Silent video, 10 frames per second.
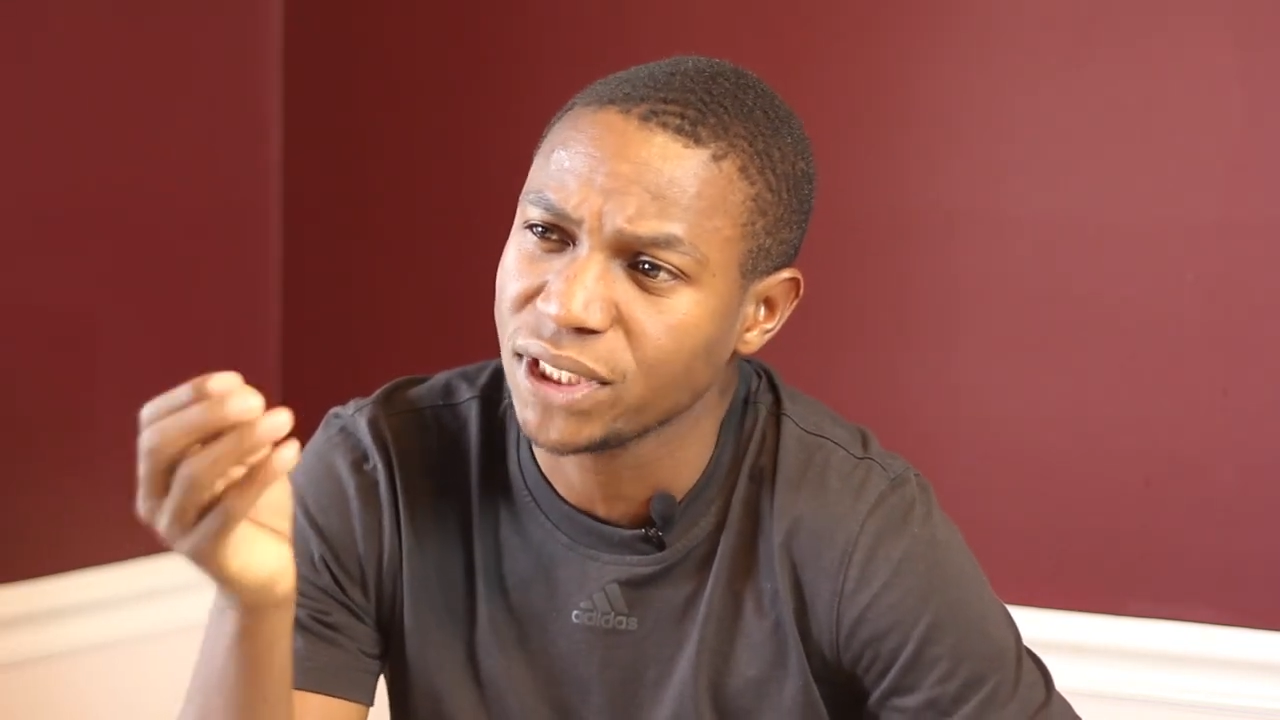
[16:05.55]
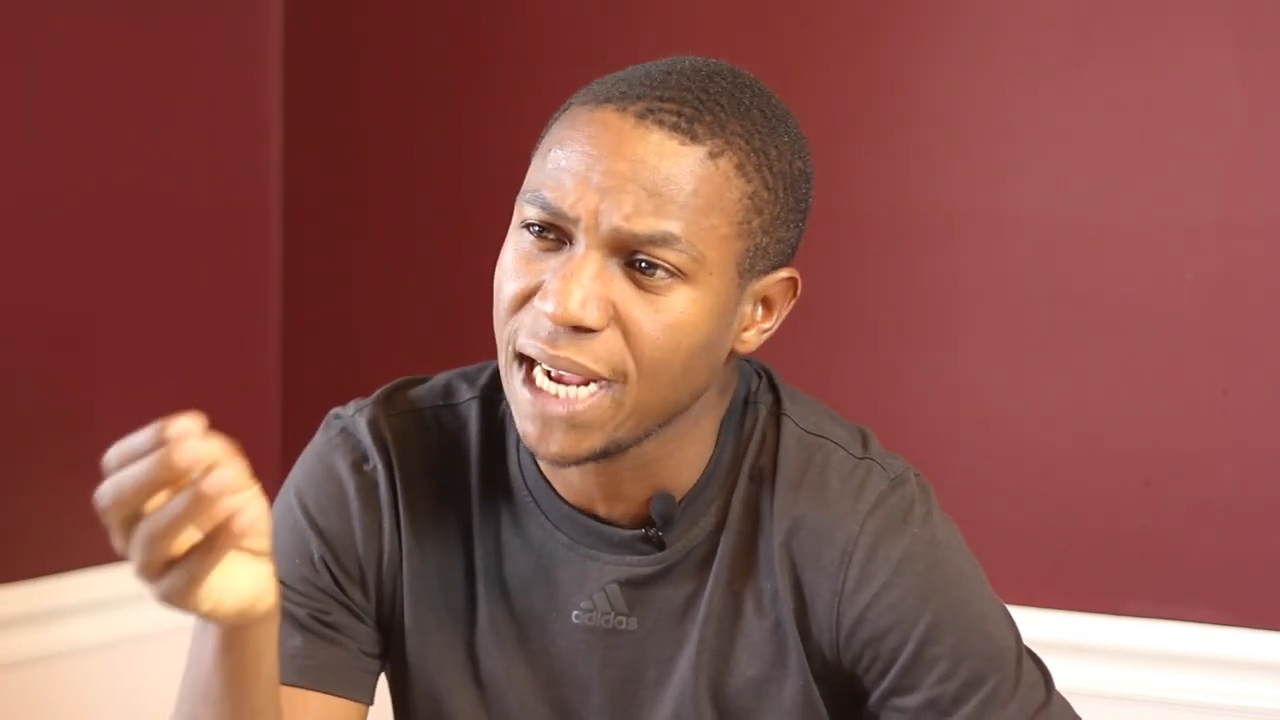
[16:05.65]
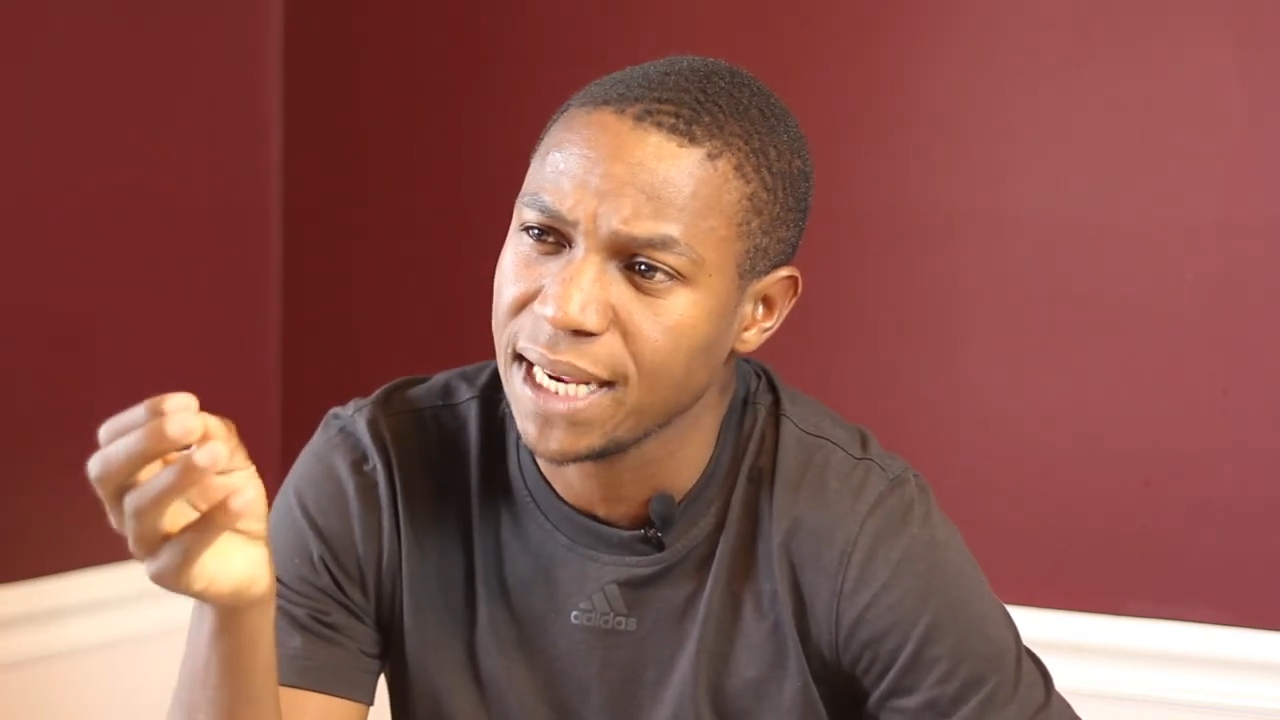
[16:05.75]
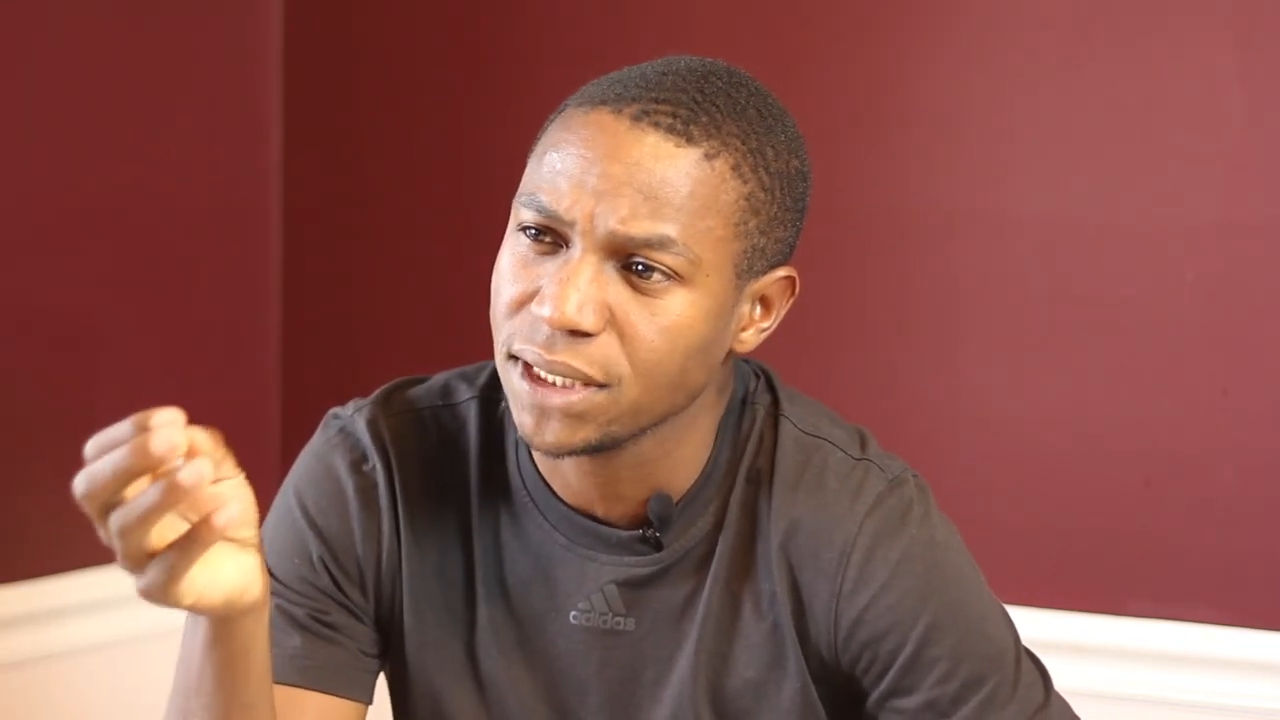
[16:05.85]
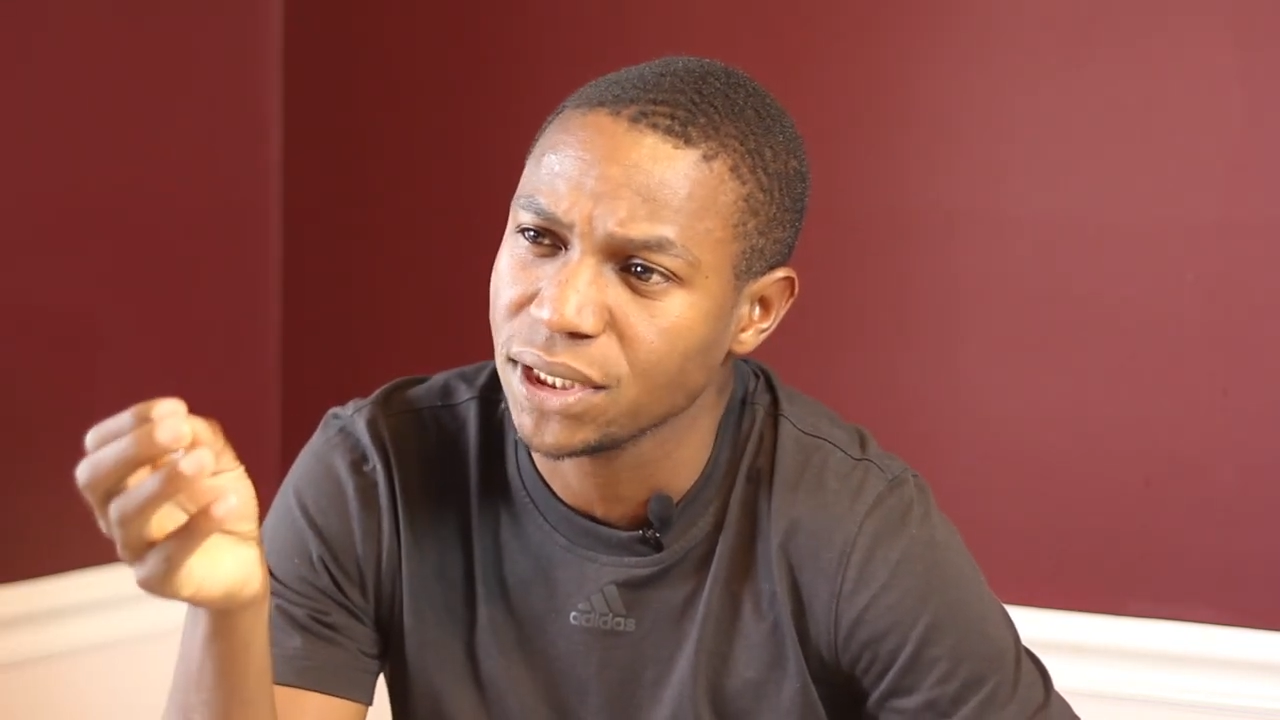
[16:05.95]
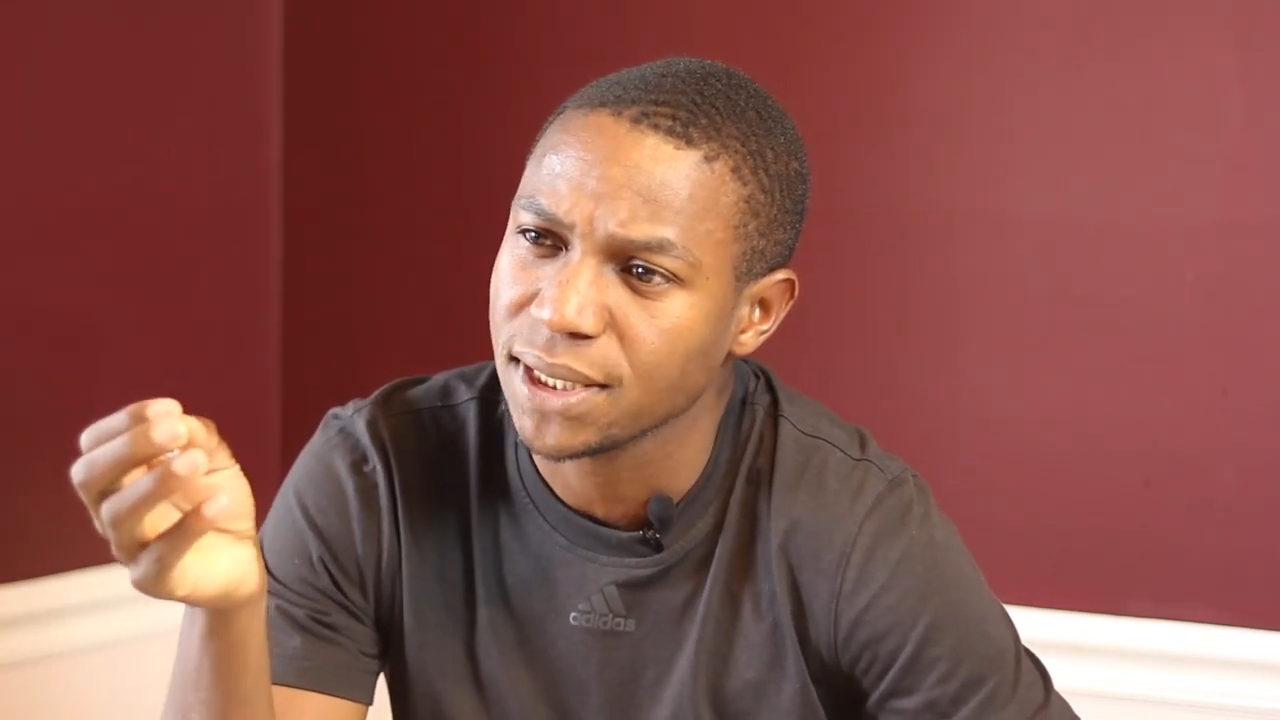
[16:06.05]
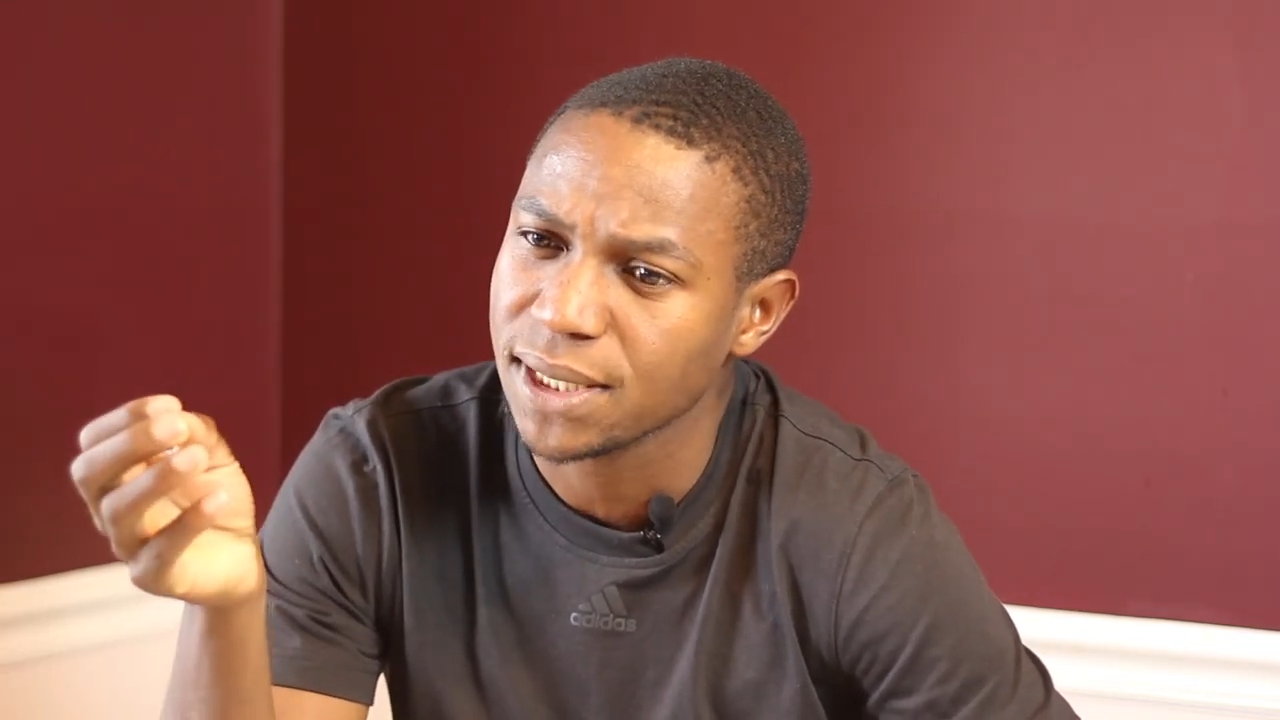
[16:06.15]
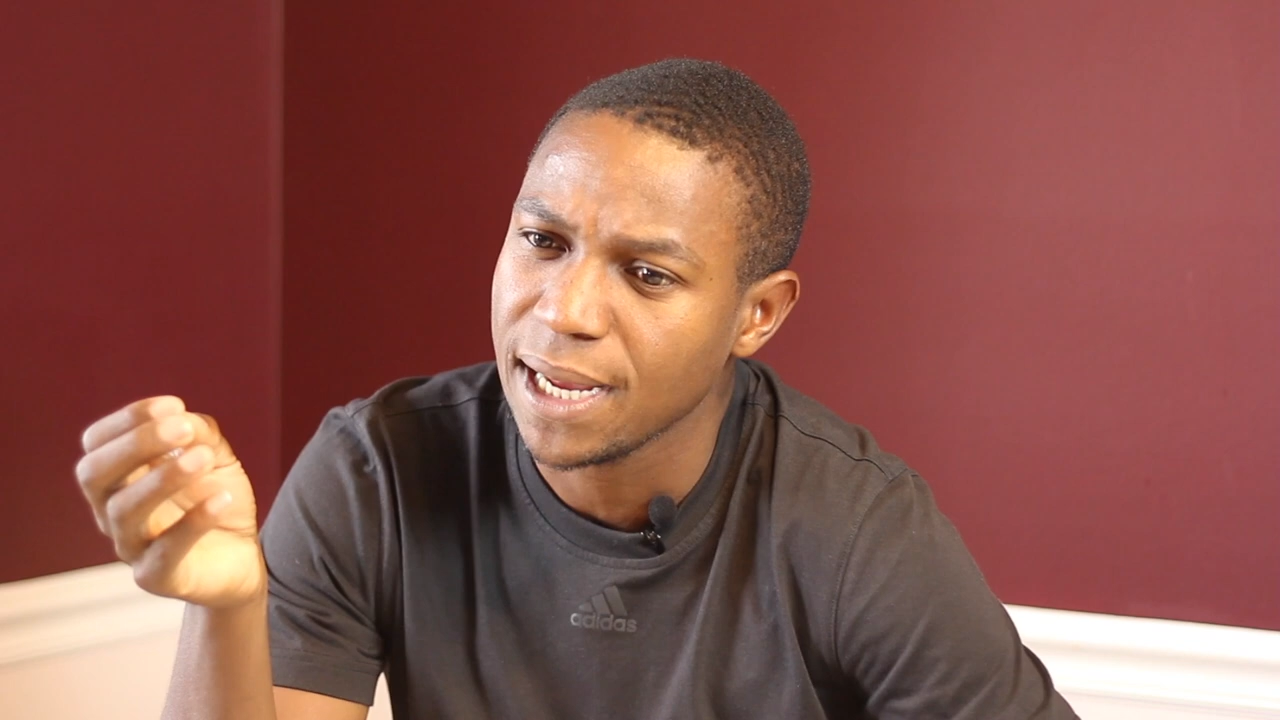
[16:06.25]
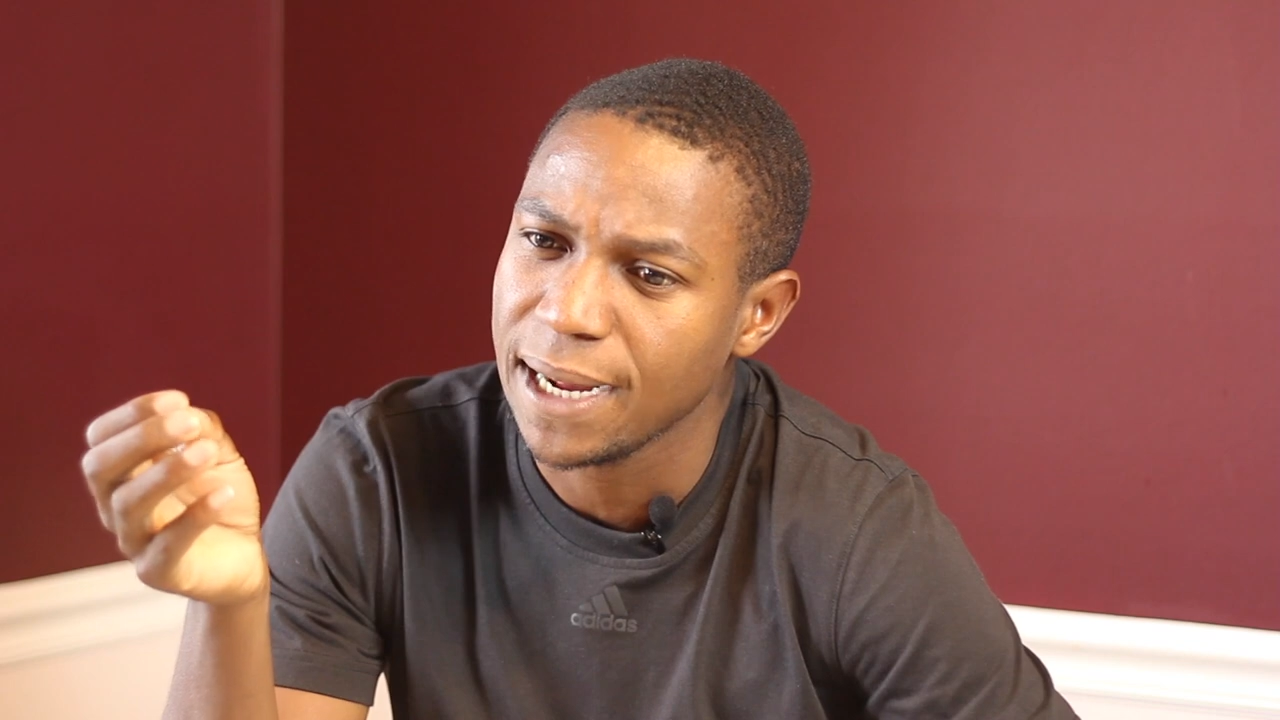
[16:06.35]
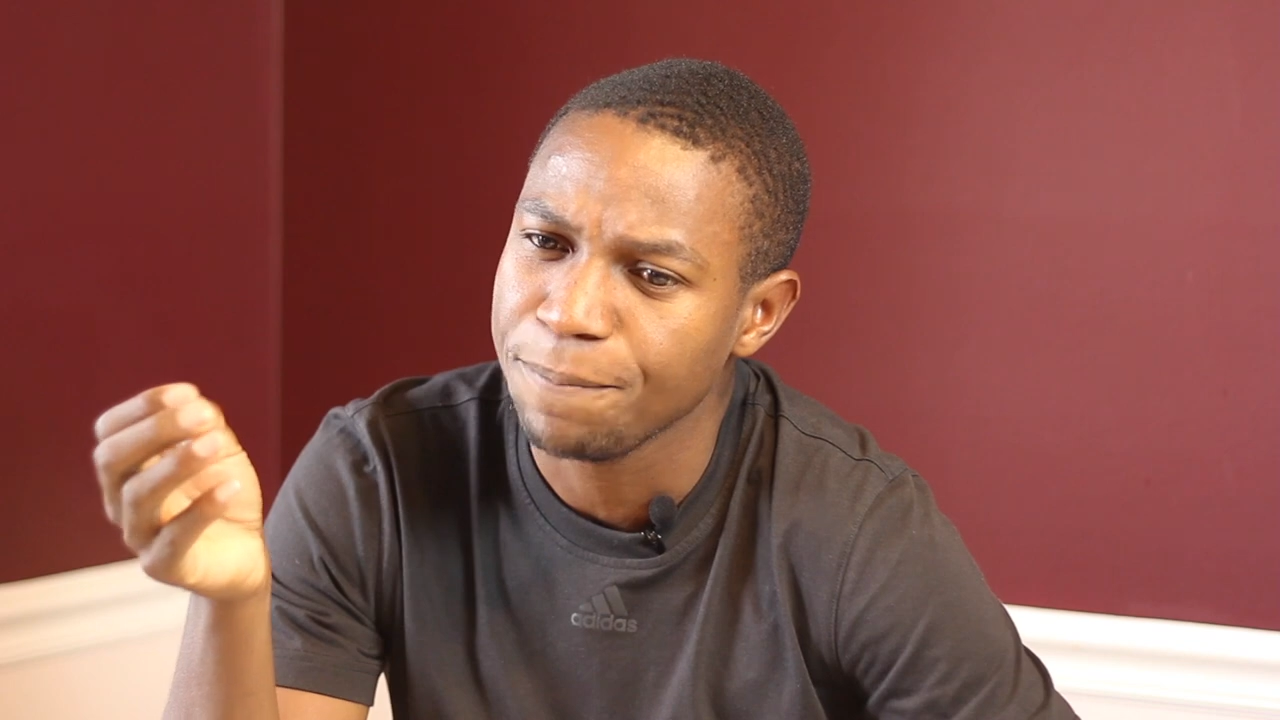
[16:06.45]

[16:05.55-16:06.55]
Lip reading: challenges,